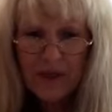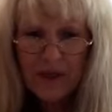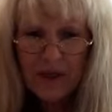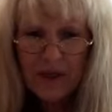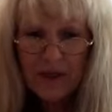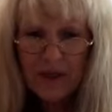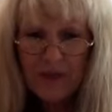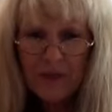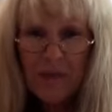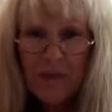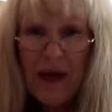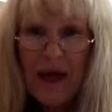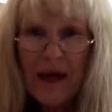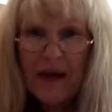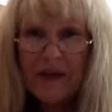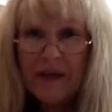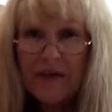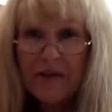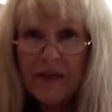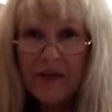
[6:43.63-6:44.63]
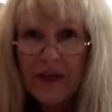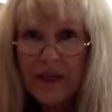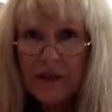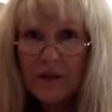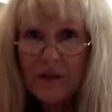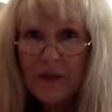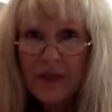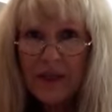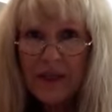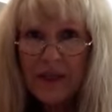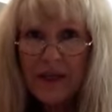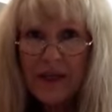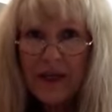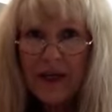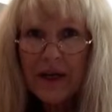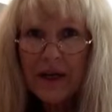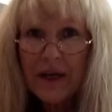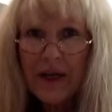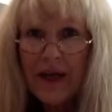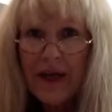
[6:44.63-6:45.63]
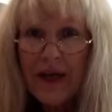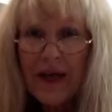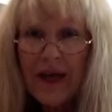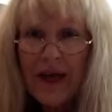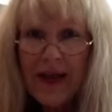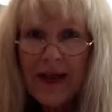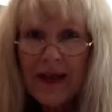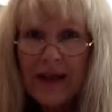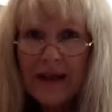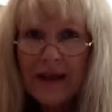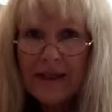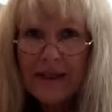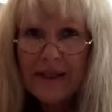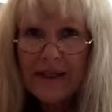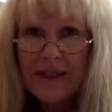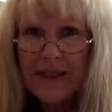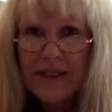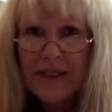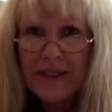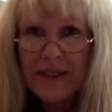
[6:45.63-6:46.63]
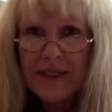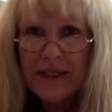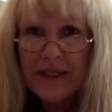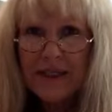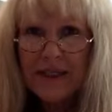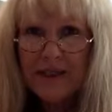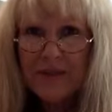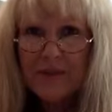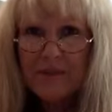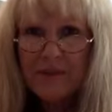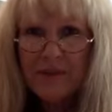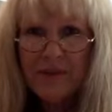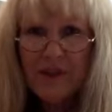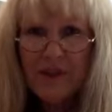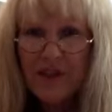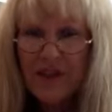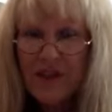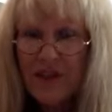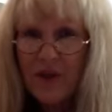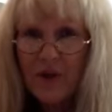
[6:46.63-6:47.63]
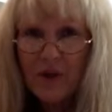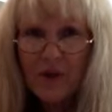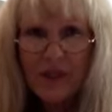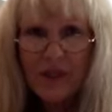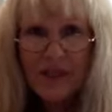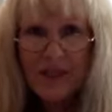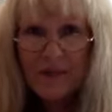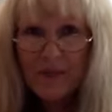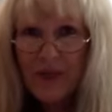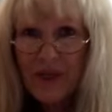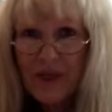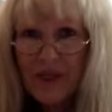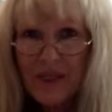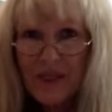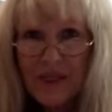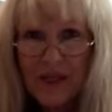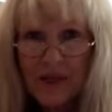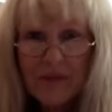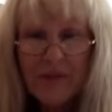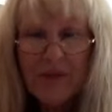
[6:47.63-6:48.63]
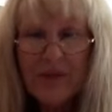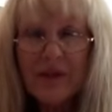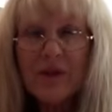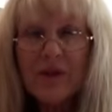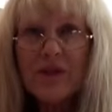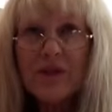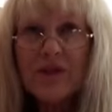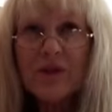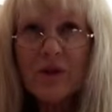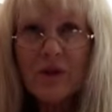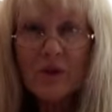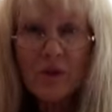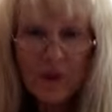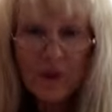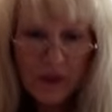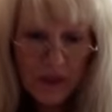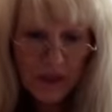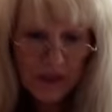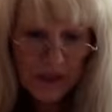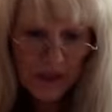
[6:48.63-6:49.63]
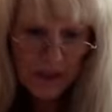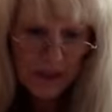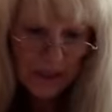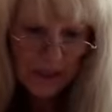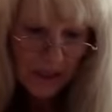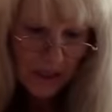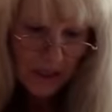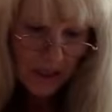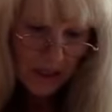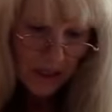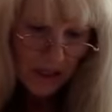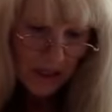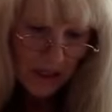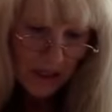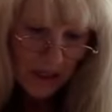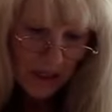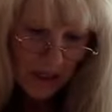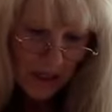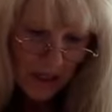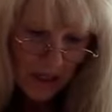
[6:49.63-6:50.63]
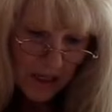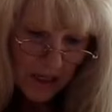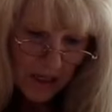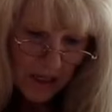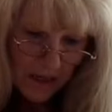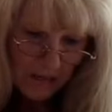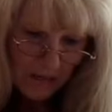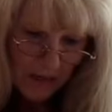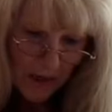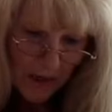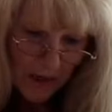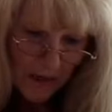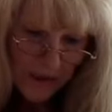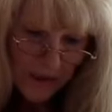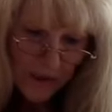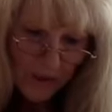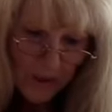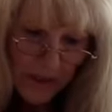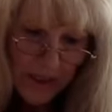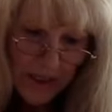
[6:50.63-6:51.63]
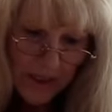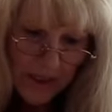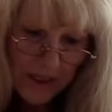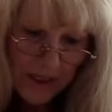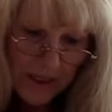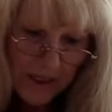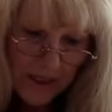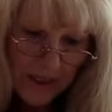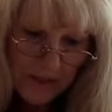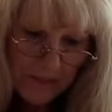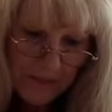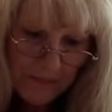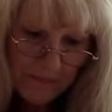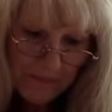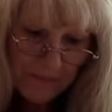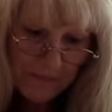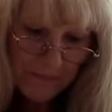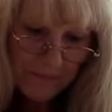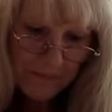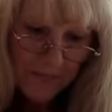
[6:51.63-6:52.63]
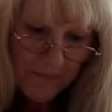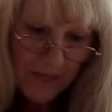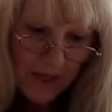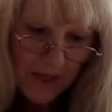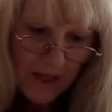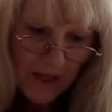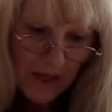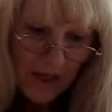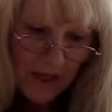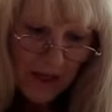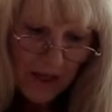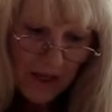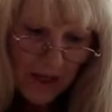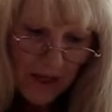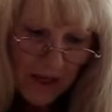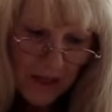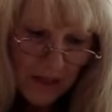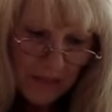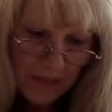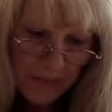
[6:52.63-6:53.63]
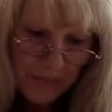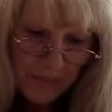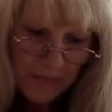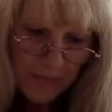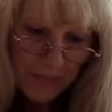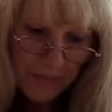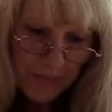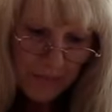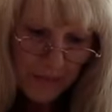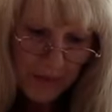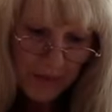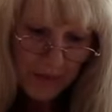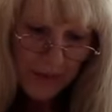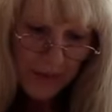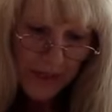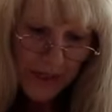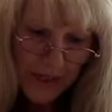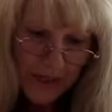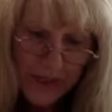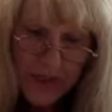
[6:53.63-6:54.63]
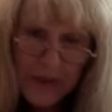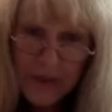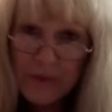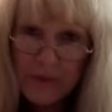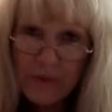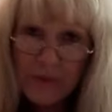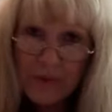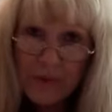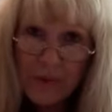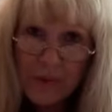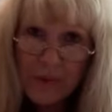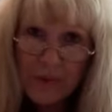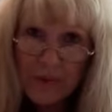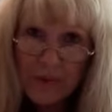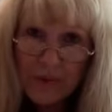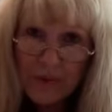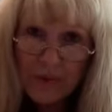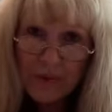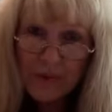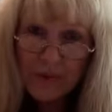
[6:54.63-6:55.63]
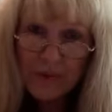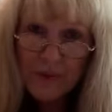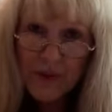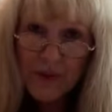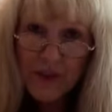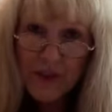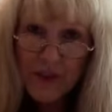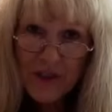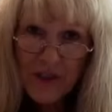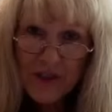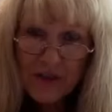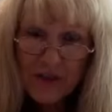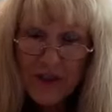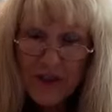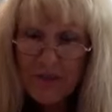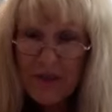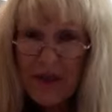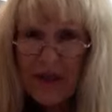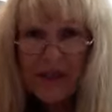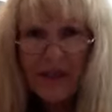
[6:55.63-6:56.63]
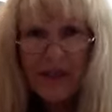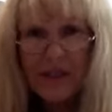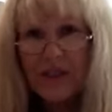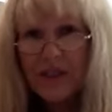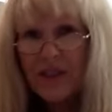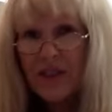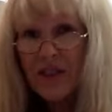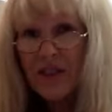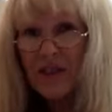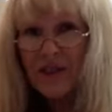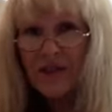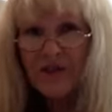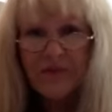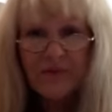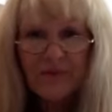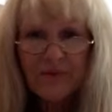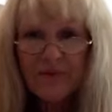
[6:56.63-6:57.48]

little packet of Equal in there, and it just totally sweetens it up, and it's so good. I'm also eating pureed soup, which is basically just